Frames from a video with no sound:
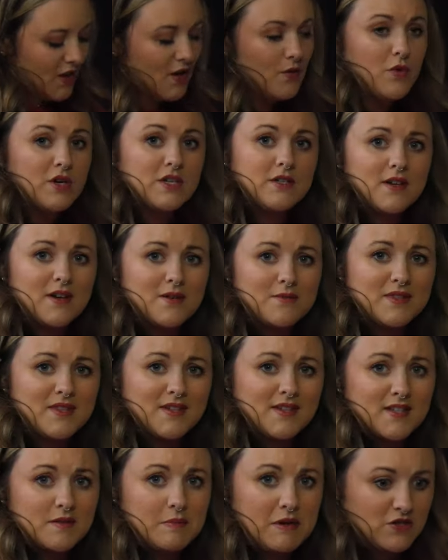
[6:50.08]
we're doing it with
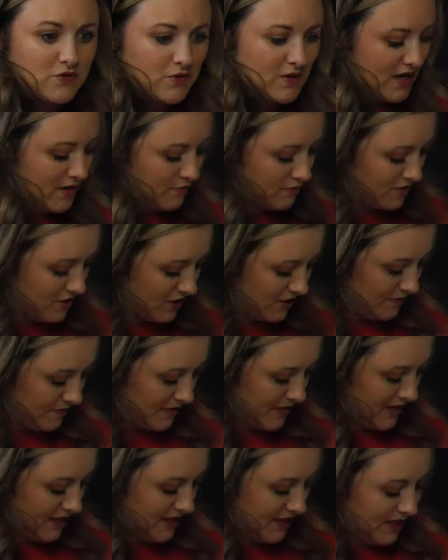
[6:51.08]
this special kibble she's
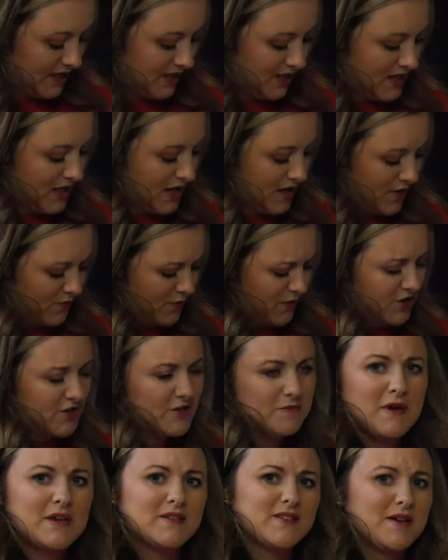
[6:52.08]
been eating, which
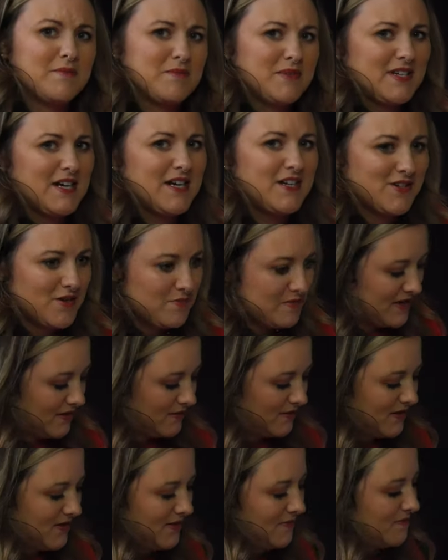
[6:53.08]
smells like potato
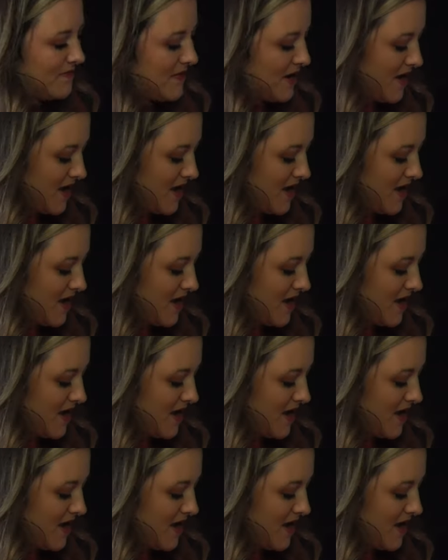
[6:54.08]
peels.